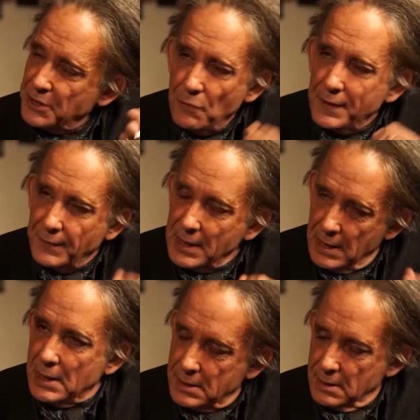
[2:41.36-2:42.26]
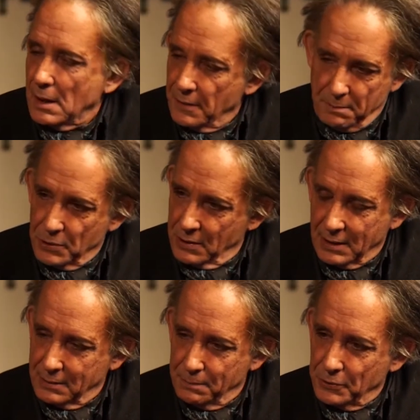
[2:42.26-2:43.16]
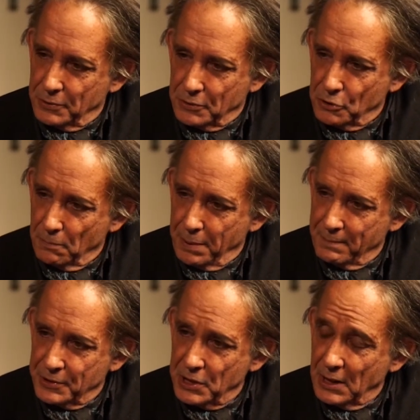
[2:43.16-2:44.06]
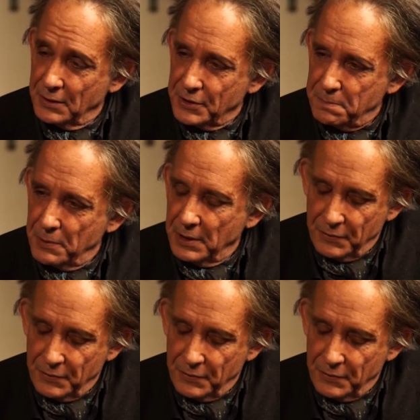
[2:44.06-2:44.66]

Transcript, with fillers: don't think there is another book like the book that you're publishing in the spring.